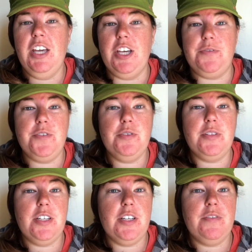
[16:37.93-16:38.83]
If you
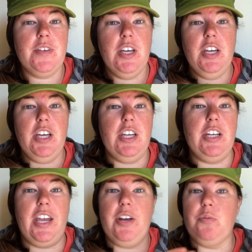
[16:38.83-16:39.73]
live in
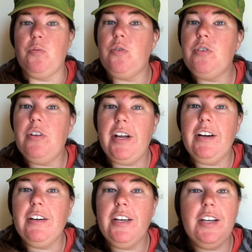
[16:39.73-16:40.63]
a rural
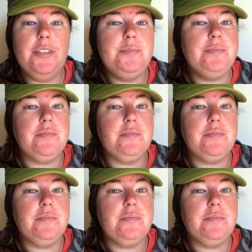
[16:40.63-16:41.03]
area